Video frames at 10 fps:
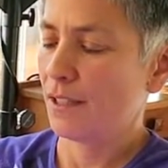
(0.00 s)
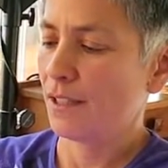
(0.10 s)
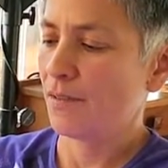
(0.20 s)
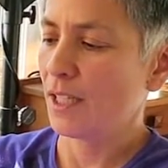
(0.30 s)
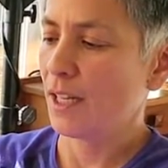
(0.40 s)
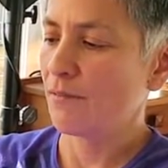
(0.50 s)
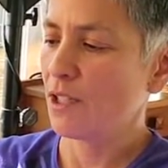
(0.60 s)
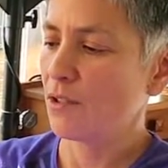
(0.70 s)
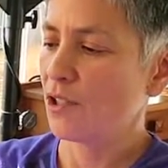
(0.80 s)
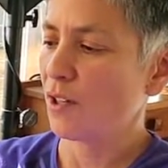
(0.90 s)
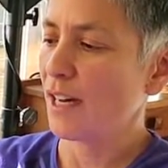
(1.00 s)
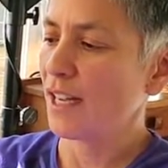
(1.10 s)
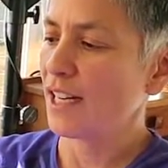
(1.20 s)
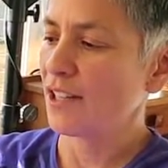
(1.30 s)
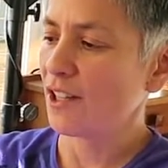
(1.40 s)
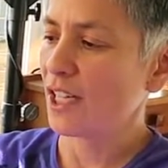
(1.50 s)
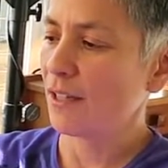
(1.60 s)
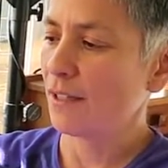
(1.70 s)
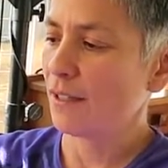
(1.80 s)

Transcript: You really have to use your eye and your ear.